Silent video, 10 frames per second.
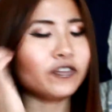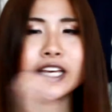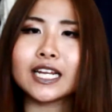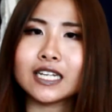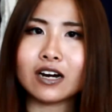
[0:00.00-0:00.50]
if you
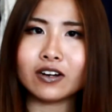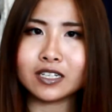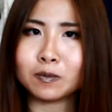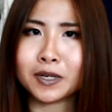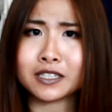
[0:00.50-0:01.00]
can't tell, I
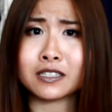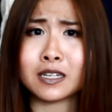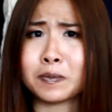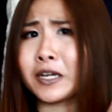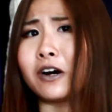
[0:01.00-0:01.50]
did pick this
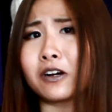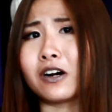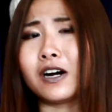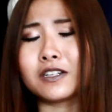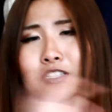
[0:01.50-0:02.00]
up in Hong Kong.